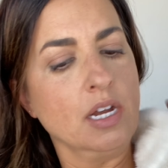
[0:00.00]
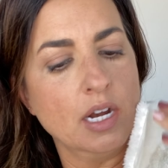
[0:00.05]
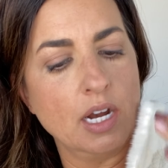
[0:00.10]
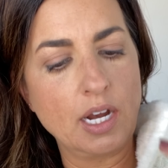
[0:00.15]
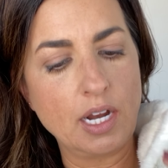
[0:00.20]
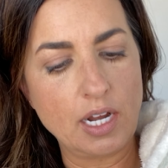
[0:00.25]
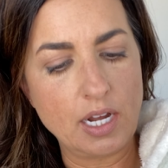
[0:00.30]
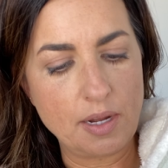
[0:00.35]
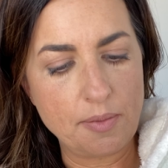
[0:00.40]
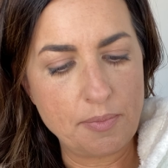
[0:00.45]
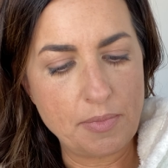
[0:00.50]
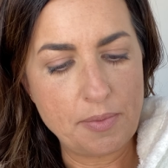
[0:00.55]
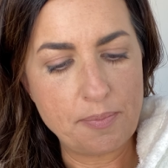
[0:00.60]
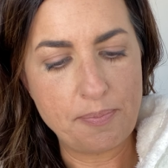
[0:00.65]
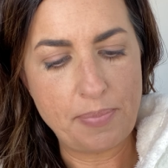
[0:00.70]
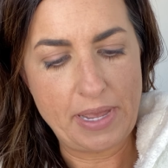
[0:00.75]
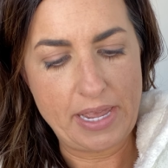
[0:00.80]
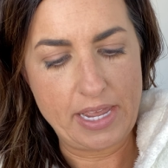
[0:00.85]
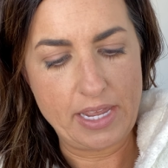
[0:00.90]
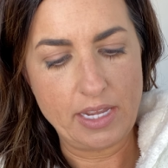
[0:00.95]
um,
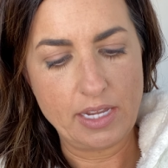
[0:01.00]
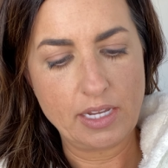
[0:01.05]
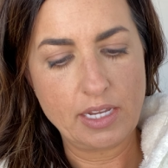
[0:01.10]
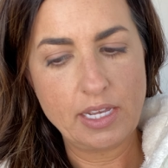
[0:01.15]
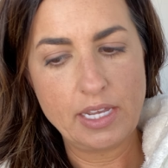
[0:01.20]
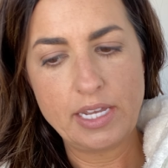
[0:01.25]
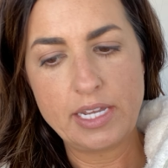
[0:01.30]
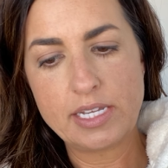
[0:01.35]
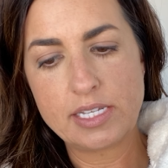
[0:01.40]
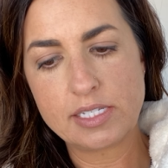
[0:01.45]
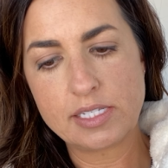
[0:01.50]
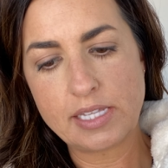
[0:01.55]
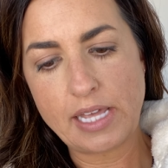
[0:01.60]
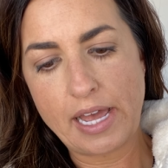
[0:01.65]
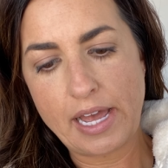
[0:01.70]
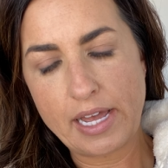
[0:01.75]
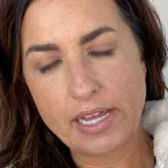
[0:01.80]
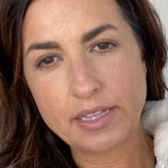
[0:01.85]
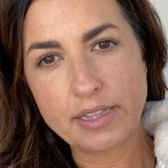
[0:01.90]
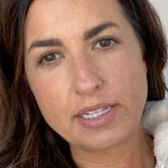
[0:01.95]
bag is
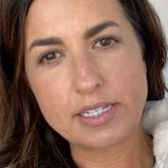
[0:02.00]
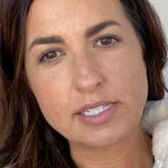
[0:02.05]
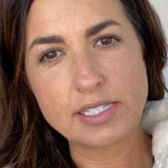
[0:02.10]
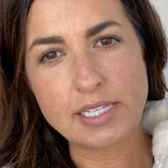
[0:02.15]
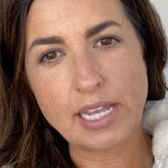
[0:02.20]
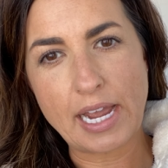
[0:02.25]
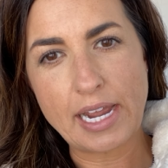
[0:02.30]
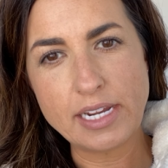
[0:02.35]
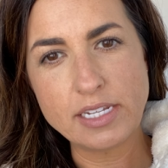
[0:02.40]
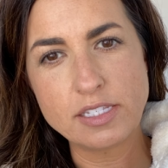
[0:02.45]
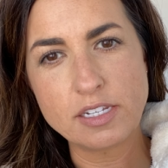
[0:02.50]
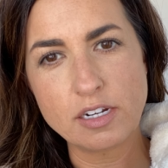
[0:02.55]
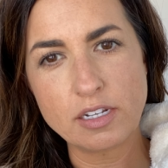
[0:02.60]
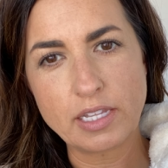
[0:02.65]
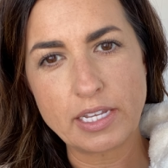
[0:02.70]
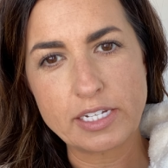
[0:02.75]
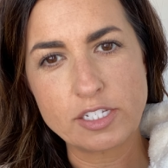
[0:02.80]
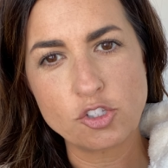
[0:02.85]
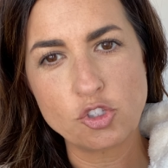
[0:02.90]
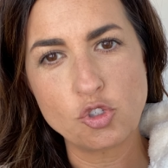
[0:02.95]
that the sides are
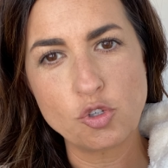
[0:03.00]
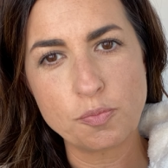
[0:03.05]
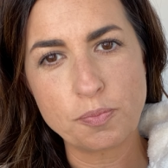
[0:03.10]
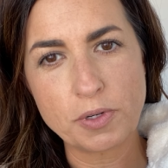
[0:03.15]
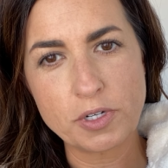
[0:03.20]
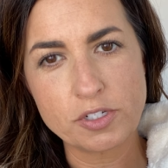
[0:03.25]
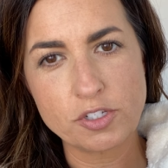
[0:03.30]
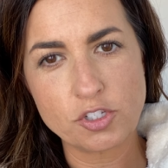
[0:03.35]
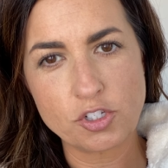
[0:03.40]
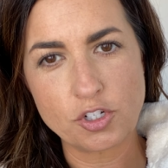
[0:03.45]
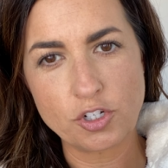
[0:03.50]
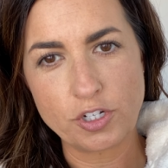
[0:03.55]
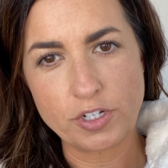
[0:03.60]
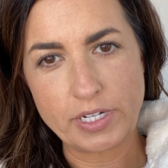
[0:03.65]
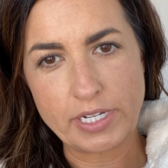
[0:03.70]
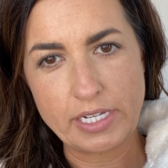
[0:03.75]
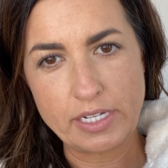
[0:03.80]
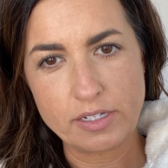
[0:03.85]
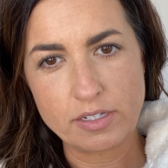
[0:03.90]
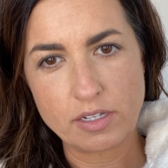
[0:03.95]
like super
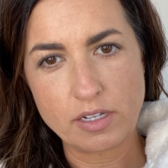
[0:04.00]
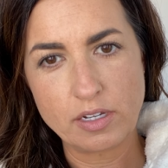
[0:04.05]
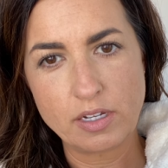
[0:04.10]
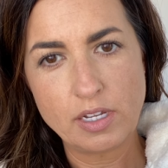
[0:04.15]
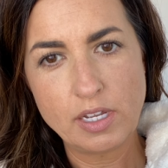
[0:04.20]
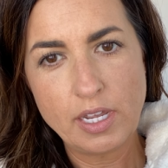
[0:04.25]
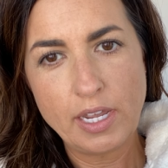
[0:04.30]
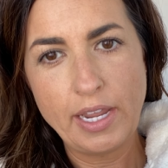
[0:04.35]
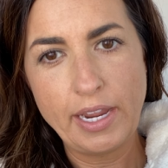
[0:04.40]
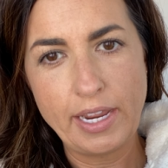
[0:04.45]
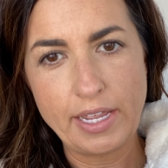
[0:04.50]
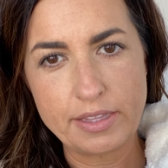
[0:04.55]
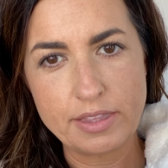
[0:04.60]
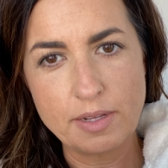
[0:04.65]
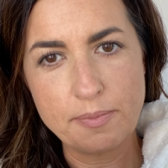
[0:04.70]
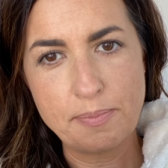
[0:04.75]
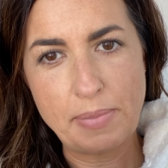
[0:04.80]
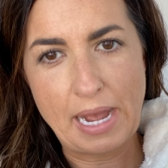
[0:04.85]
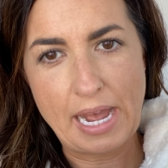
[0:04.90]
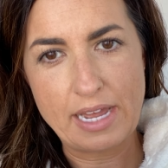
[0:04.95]
sturdy and
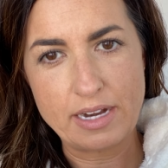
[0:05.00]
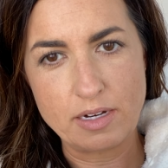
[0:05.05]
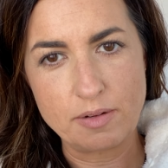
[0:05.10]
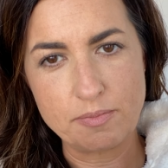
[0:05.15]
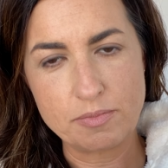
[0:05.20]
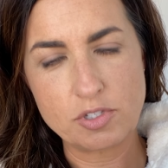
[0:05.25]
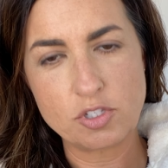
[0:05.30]
the bottom.